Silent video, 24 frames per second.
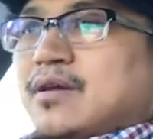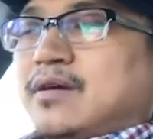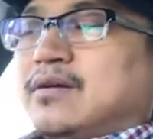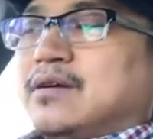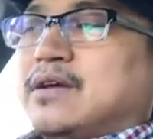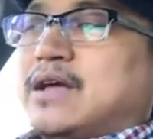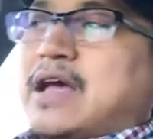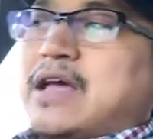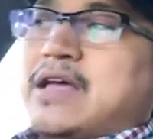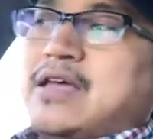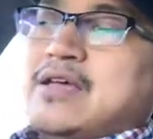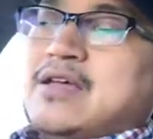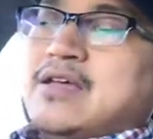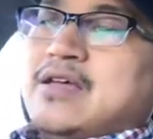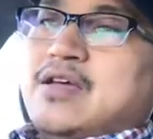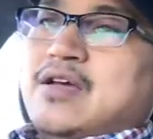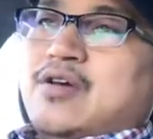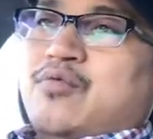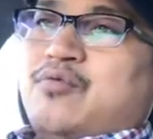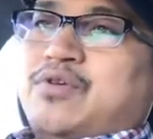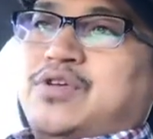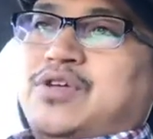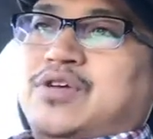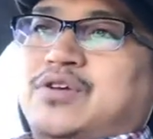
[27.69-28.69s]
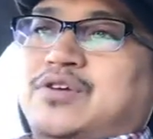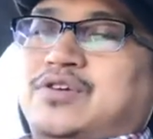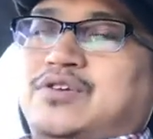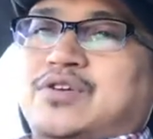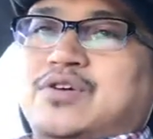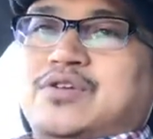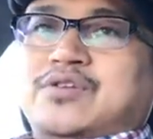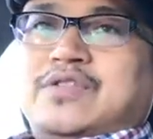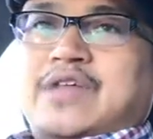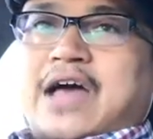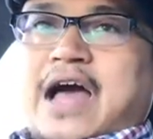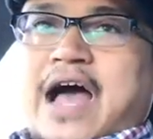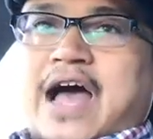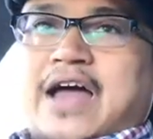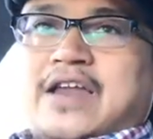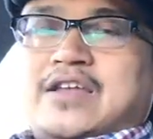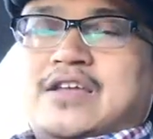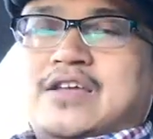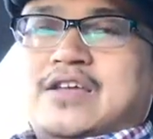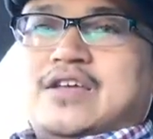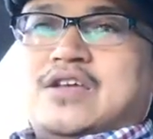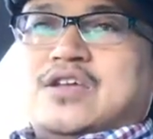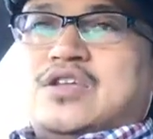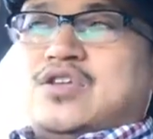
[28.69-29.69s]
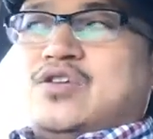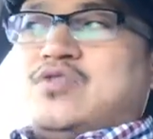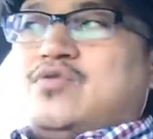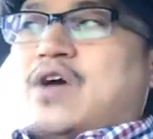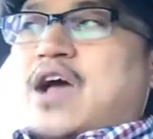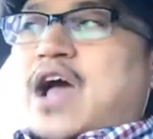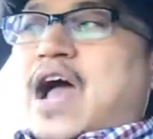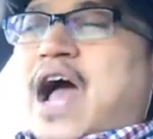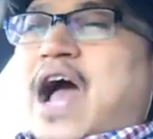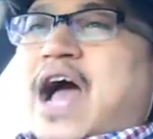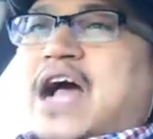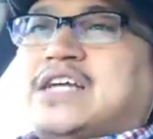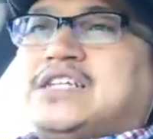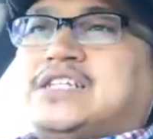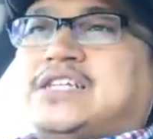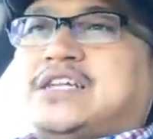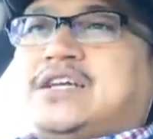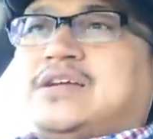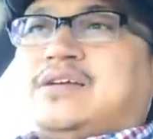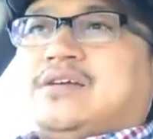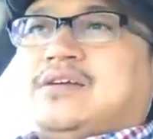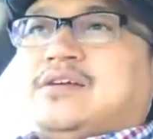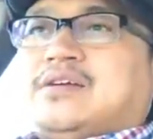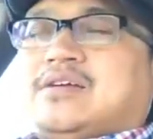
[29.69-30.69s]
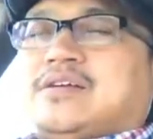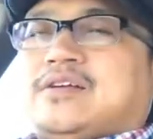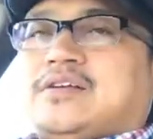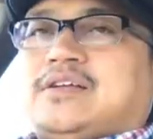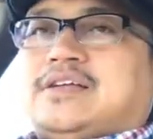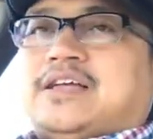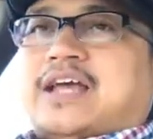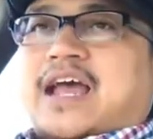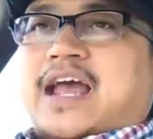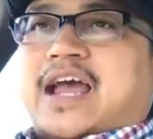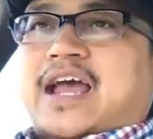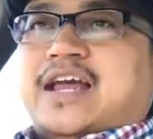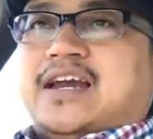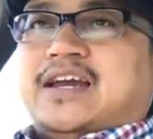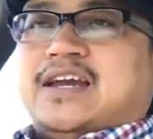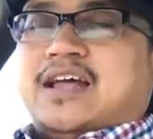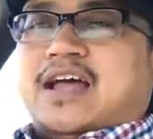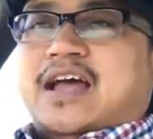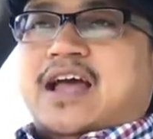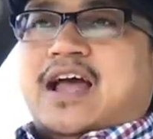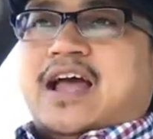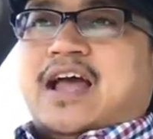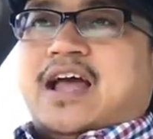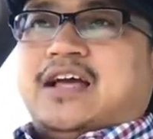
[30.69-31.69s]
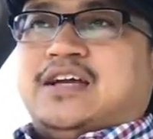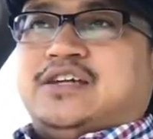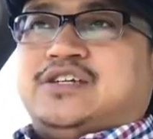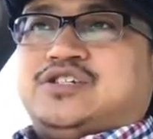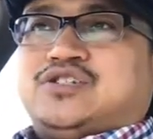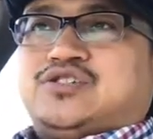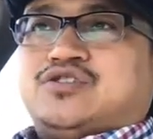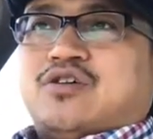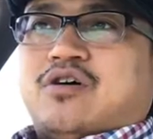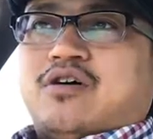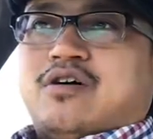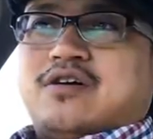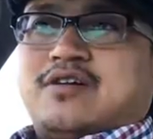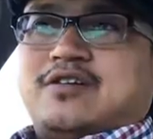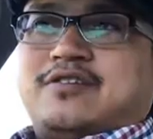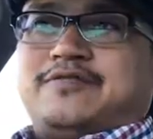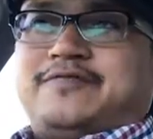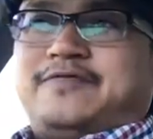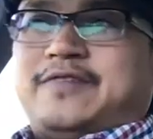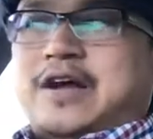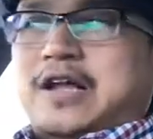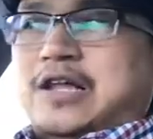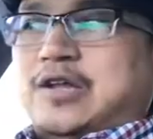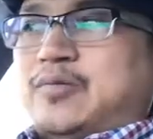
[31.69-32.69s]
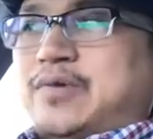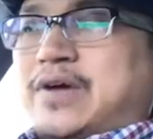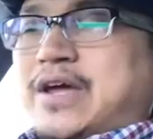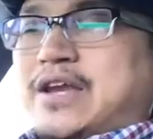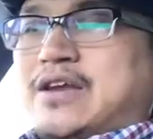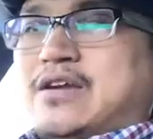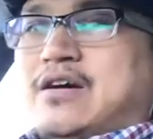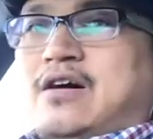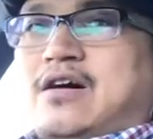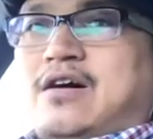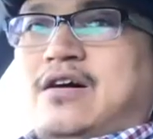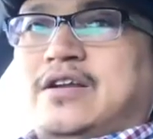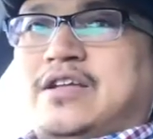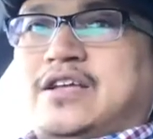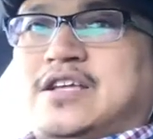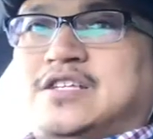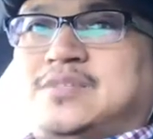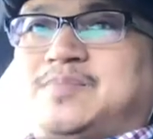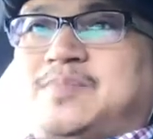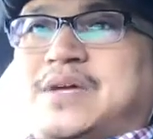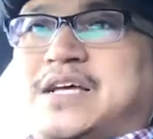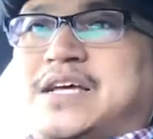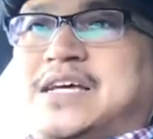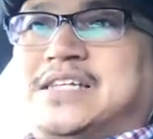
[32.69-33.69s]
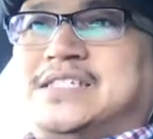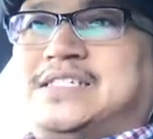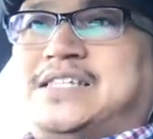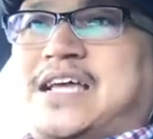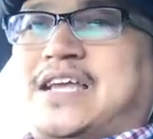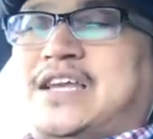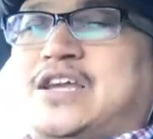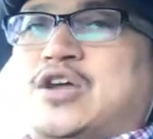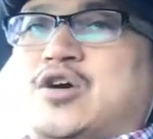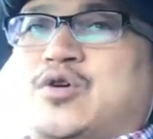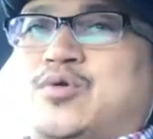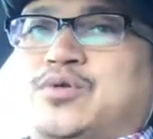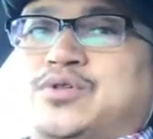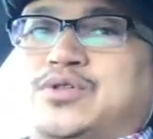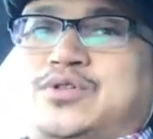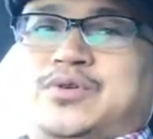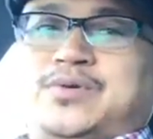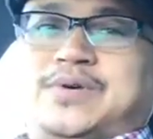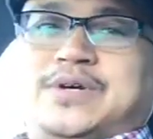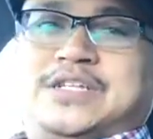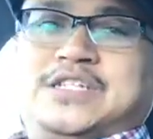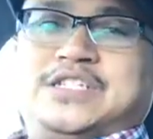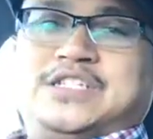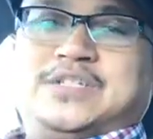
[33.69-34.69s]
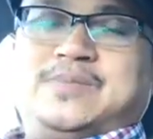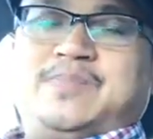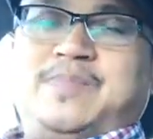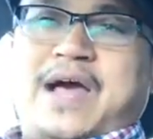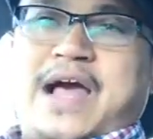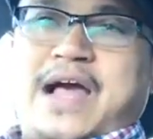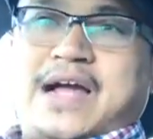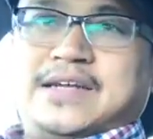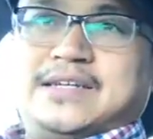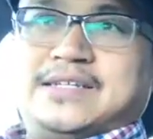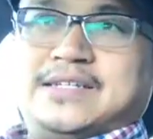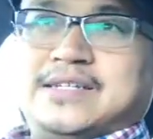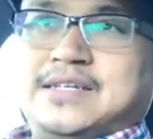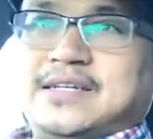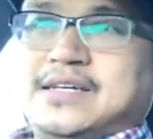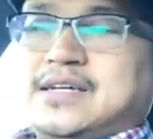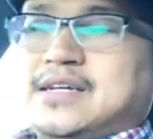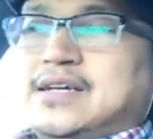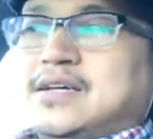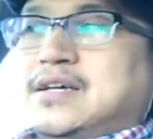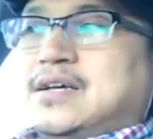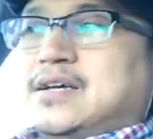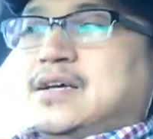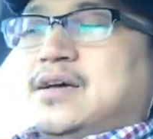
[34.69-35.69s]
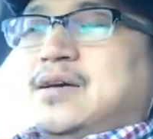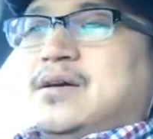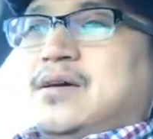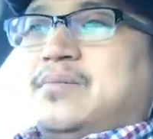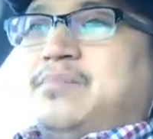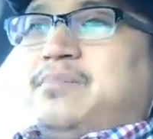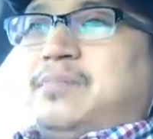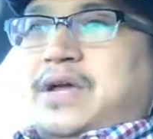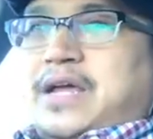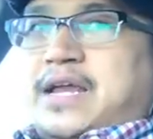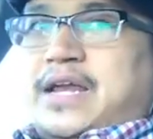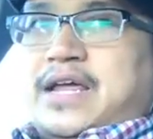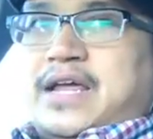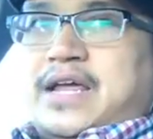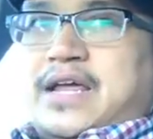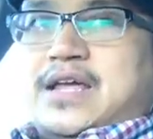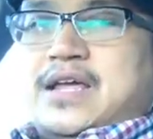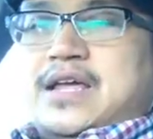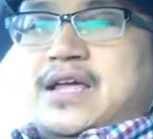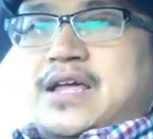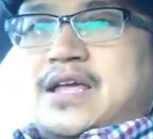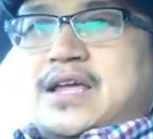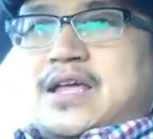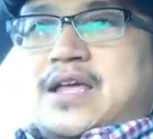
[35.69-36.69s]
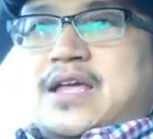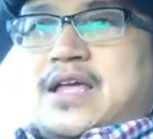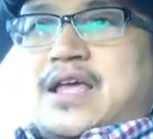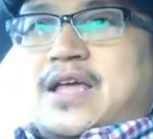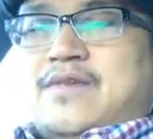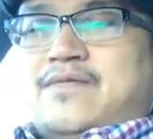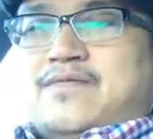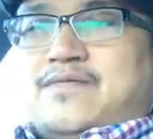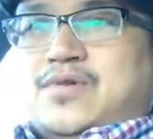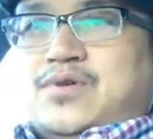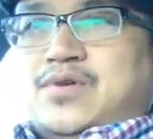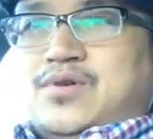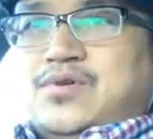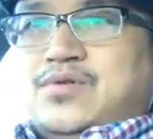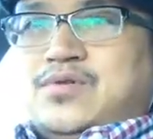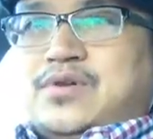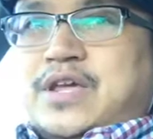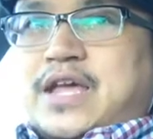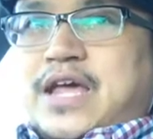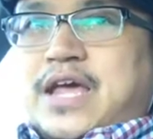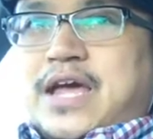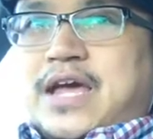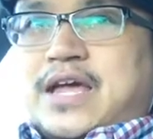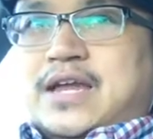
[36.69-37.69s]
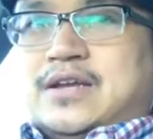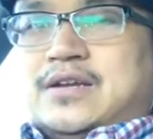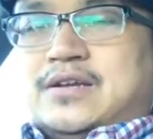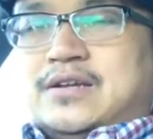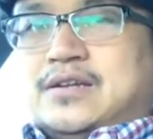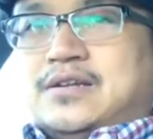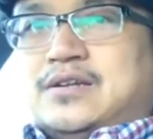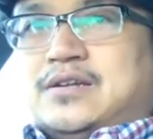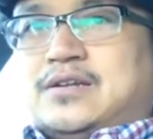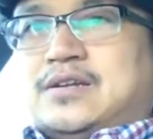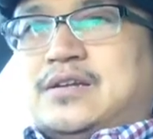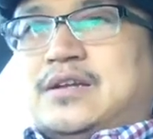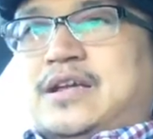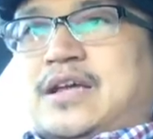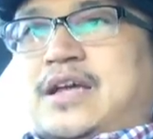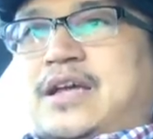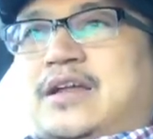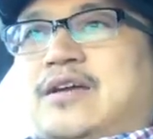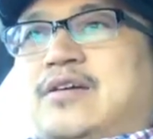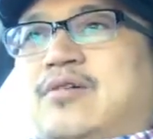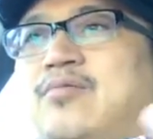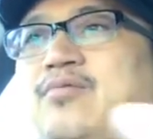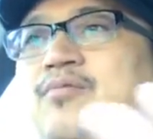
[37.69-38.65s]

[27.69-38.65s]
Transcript: Okay, when you do that, you actually gain a stronger following audience because they know what to expect. Meaning, if you can, in a